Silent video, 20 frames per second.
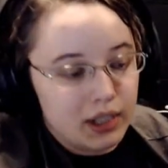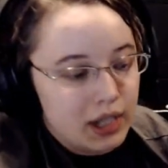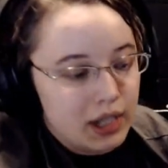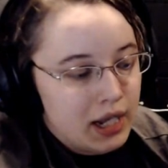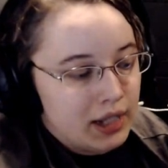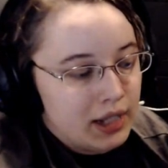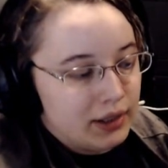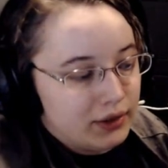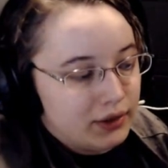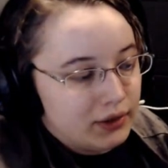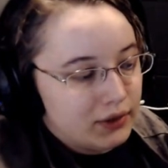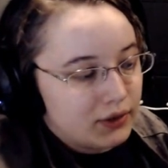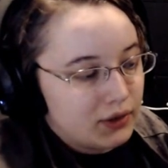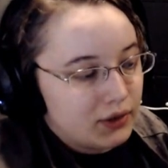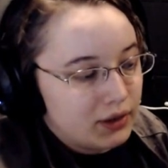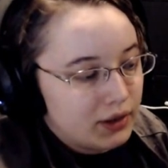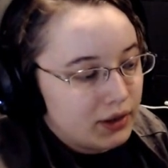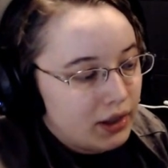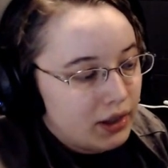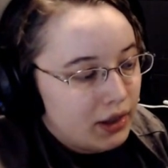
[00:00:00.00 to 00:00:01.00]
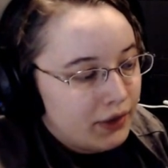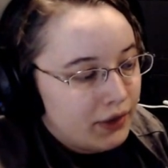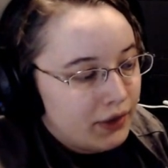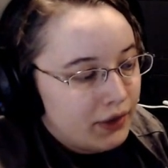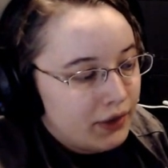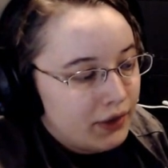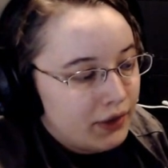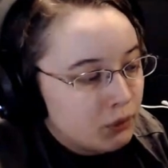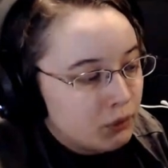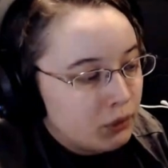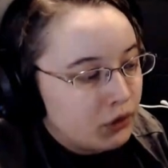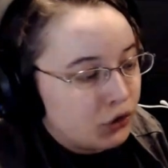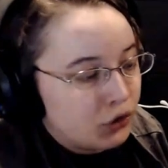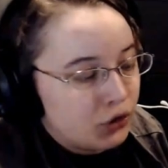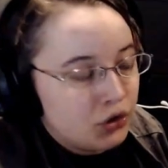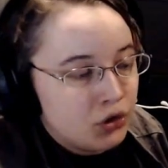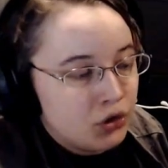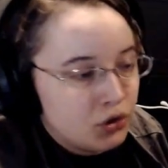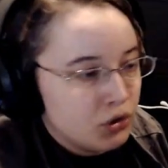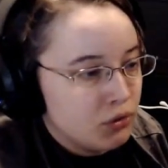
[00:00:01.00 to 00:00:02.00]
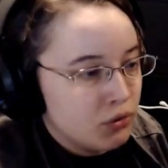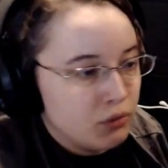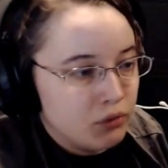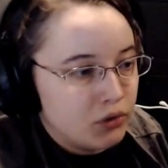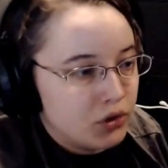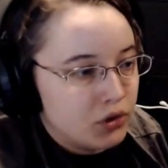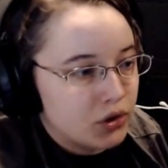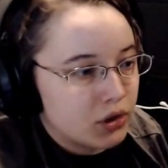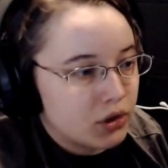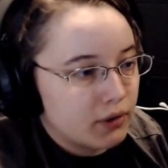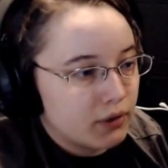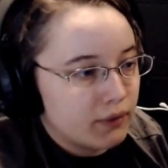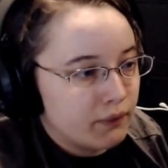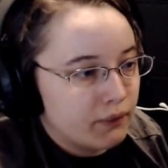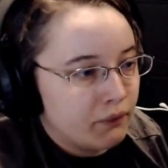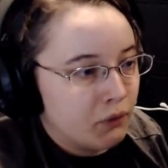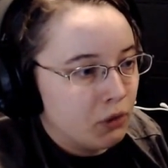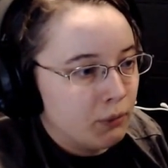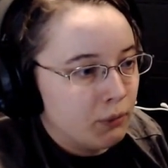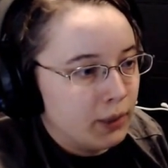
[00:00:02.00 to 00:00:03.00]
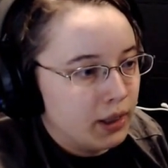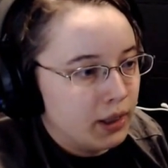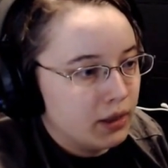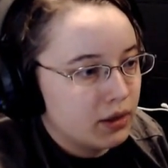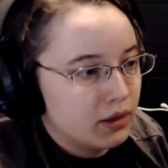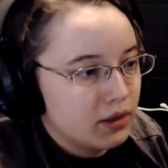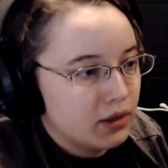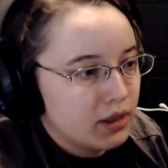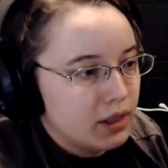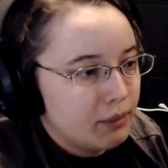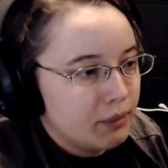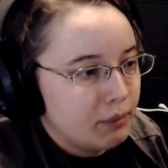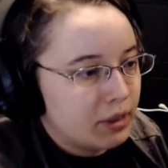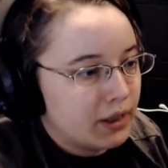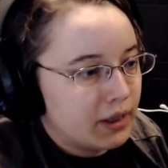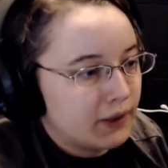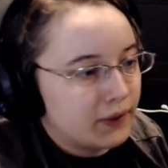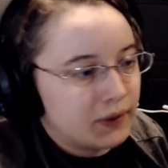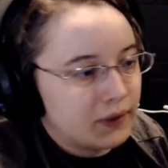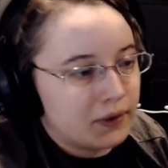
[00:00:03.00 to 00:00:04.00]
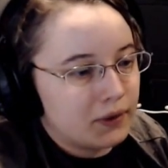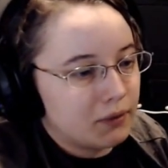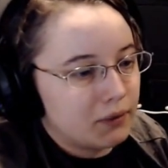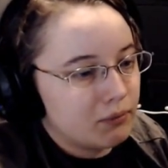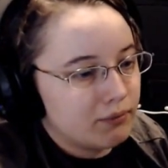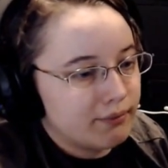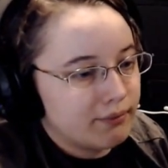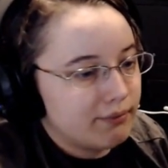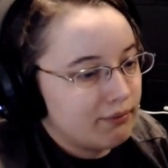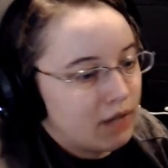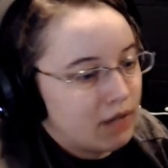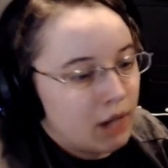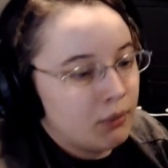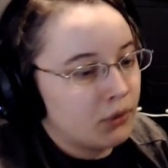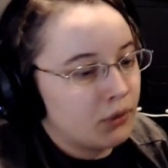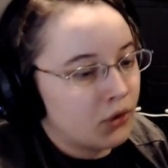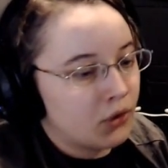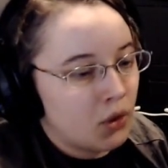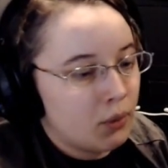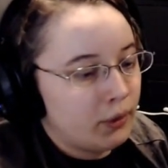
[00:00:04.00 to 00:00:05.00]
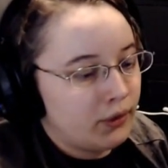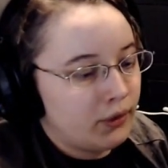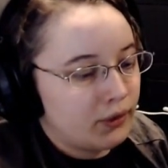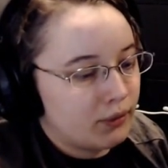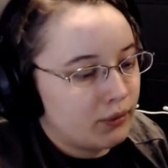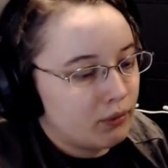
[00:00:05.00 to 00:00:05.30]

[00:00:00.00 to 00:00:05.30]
And that was huge for me. Because I was always